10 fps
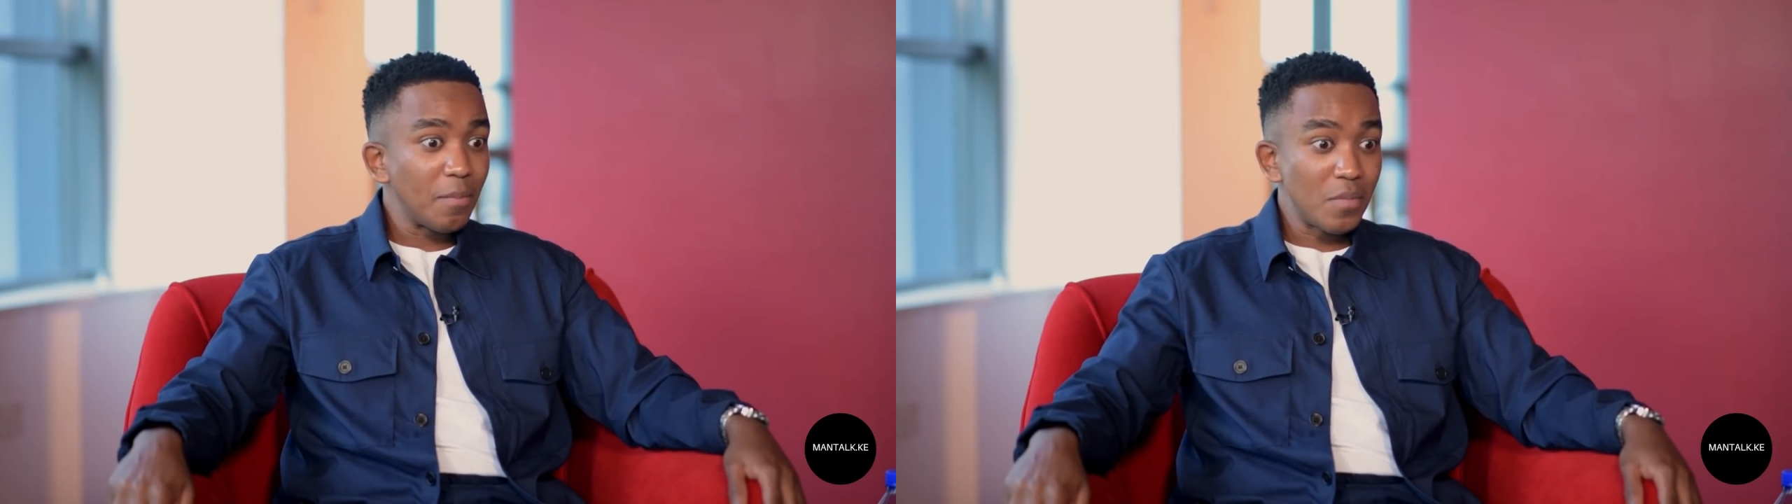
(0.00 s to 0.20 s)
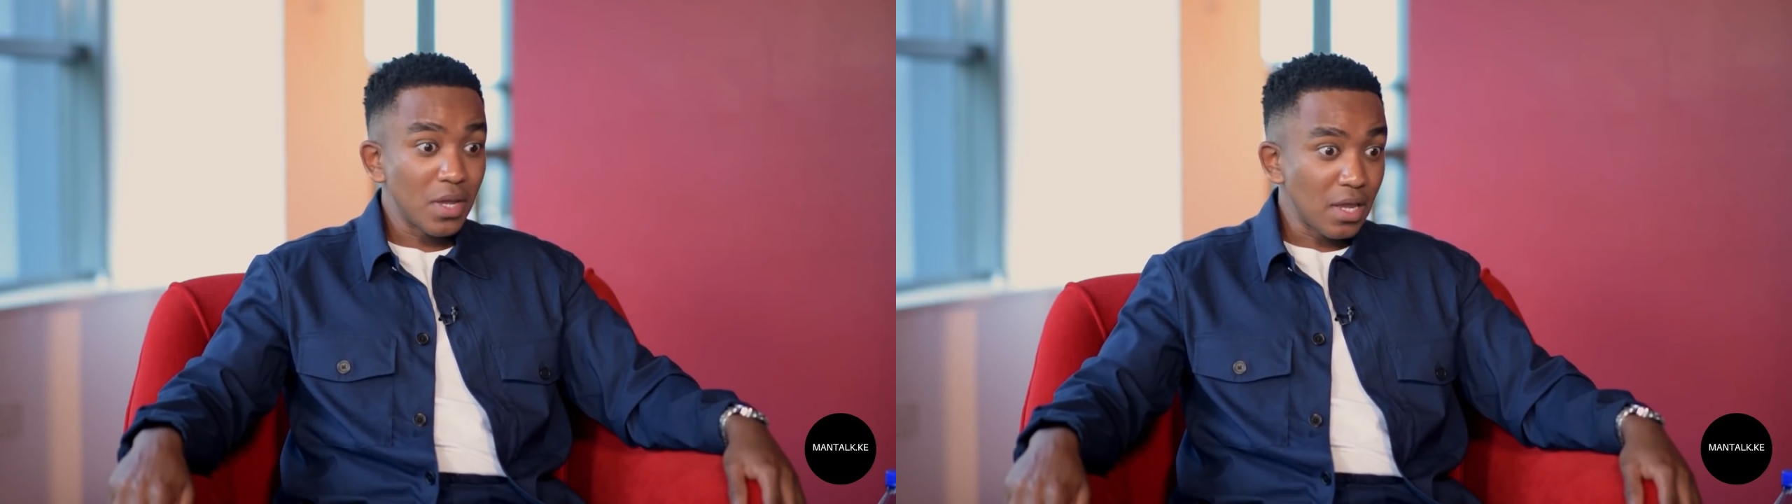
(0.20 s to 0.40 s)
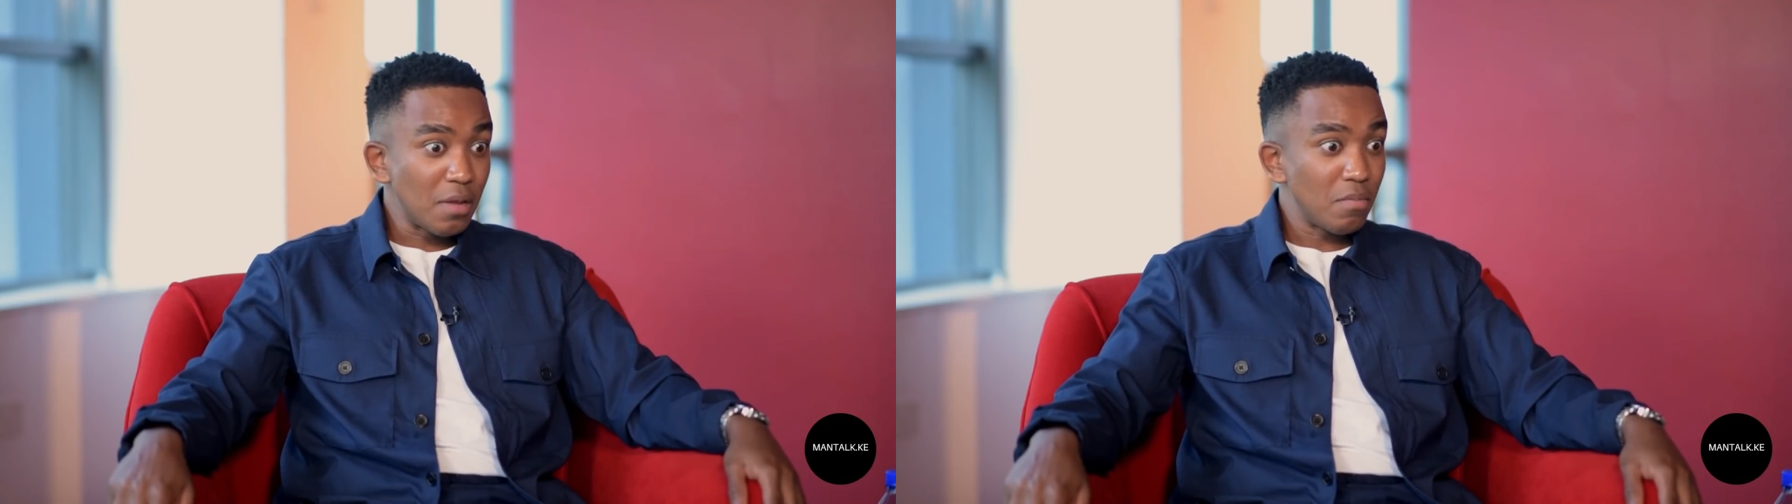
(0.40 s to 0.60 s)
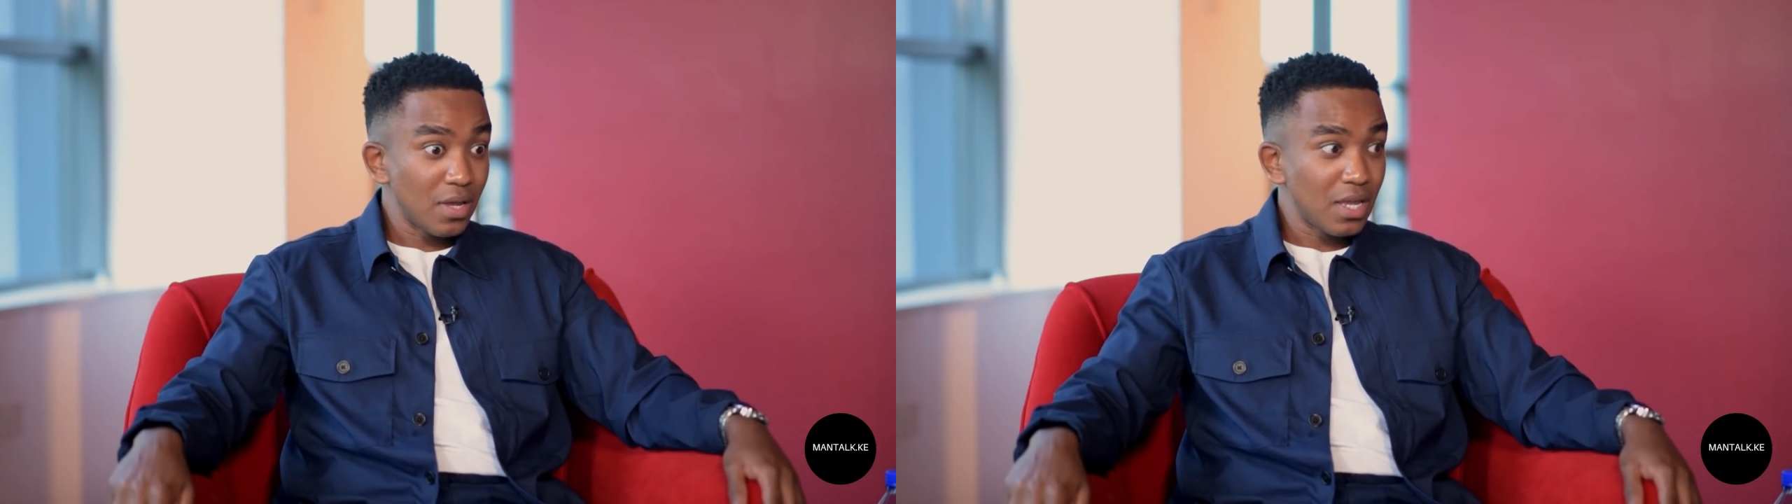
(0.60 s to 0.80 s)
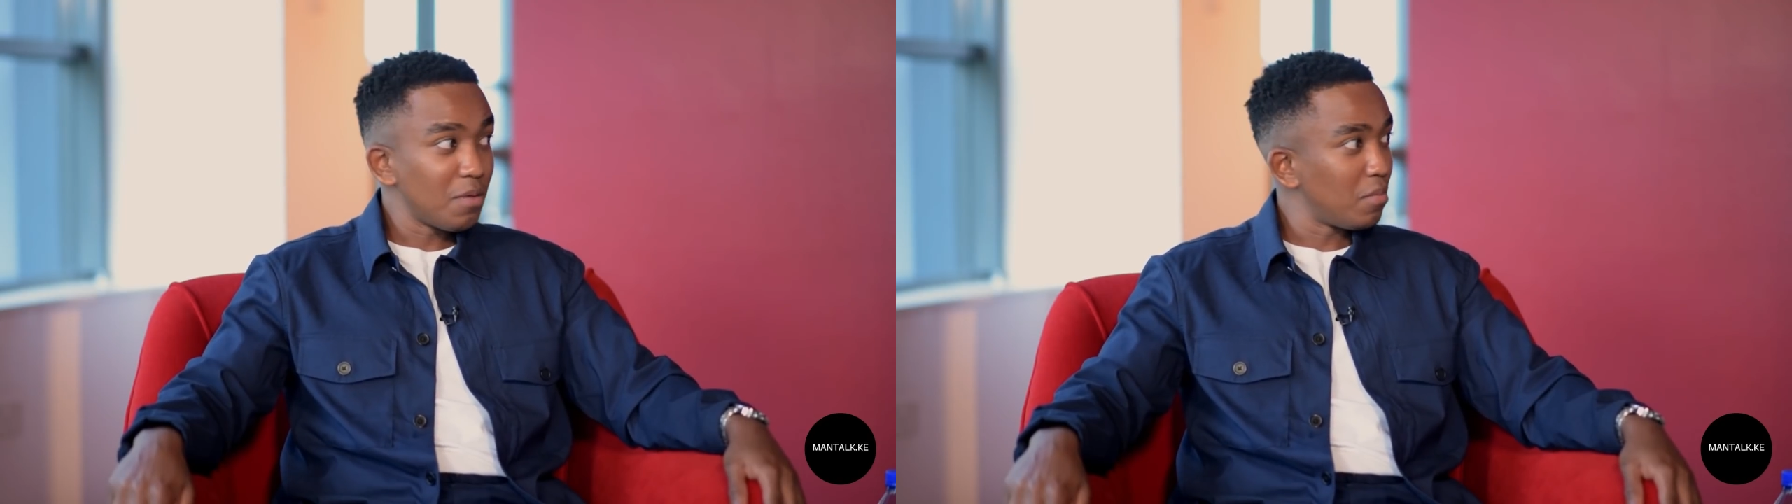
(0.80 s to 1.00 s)
and me
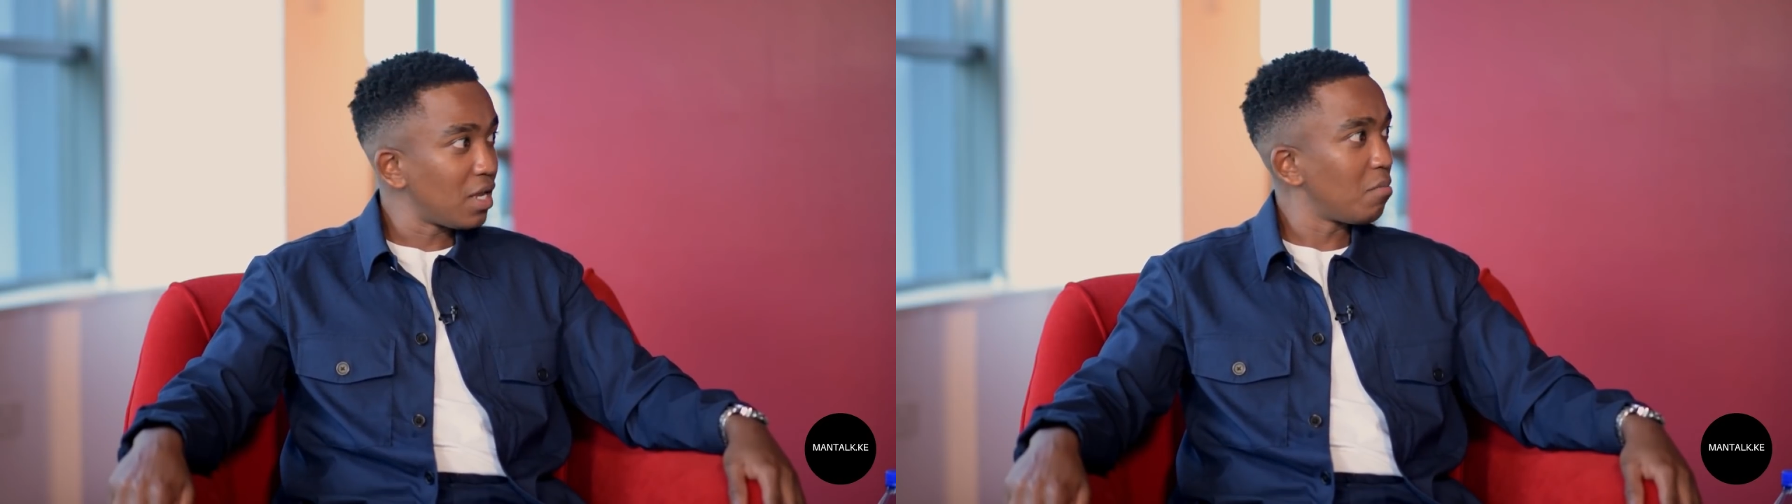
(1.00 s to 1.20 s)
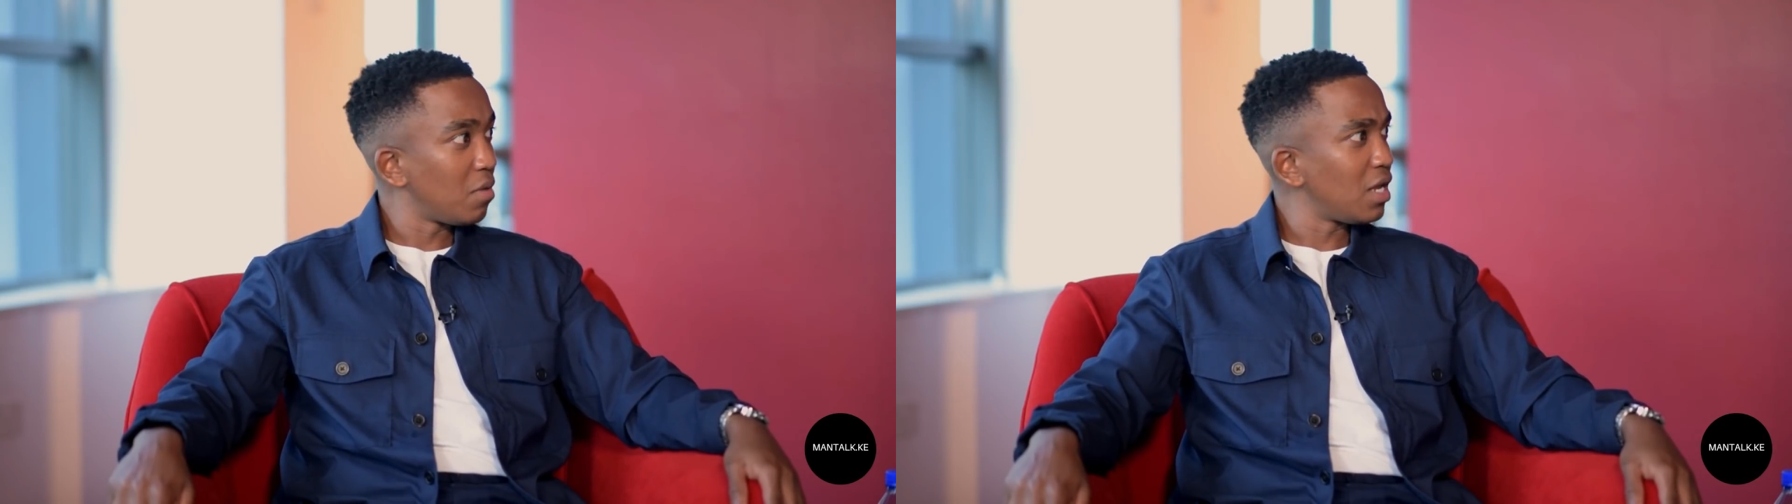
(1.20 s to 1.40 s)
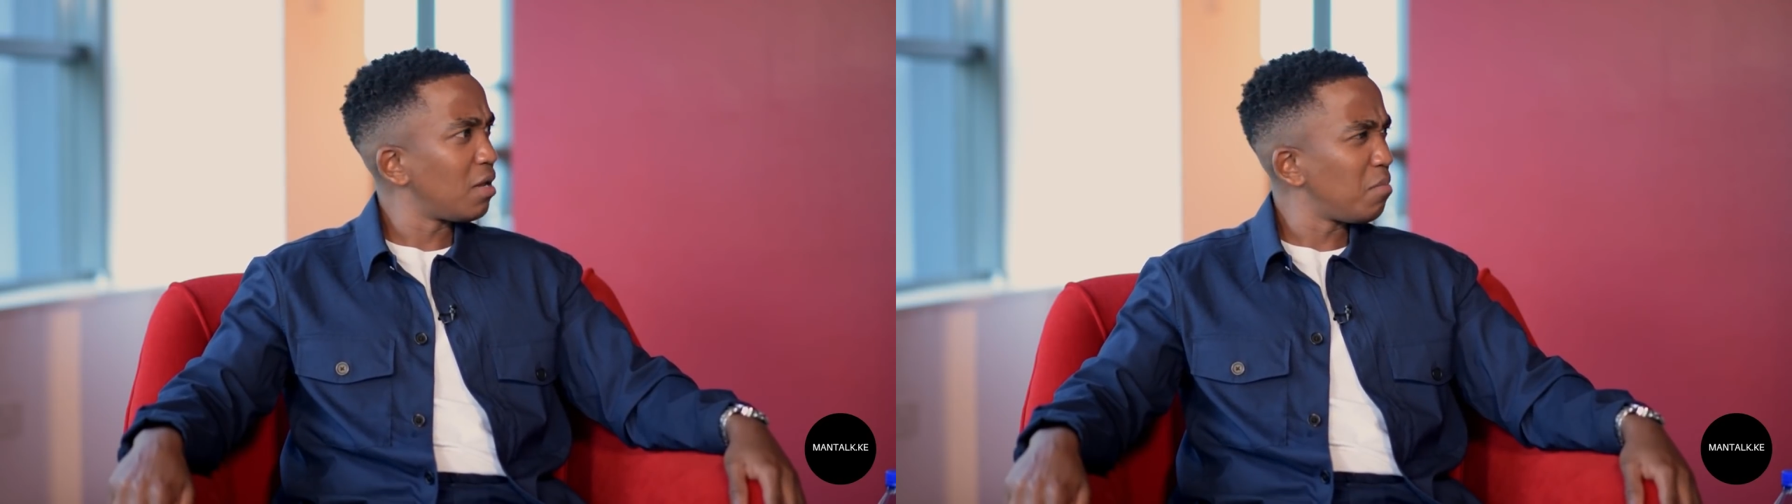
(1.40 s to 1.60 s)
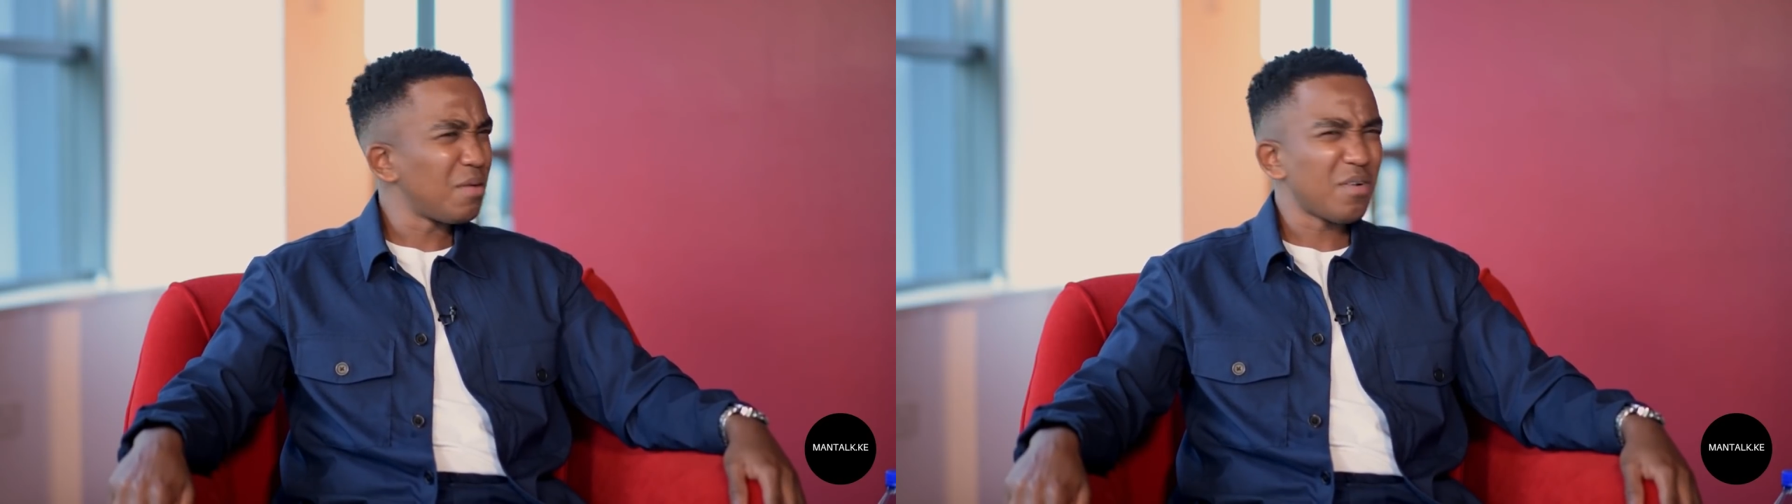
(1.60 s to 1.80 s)
and